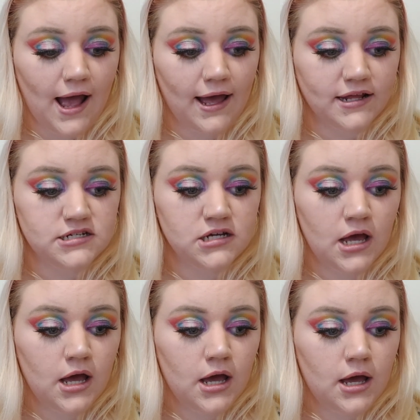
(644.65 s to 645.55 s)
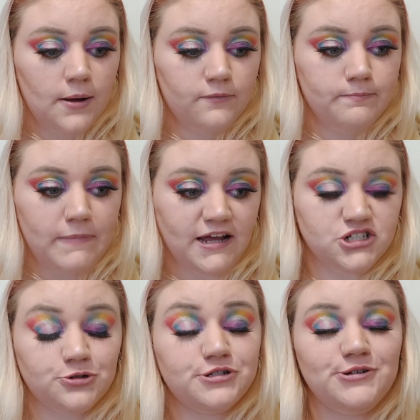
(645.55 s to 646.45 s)
And make
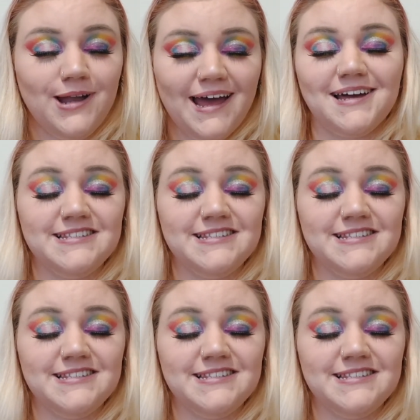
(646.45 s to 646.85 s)
sure to like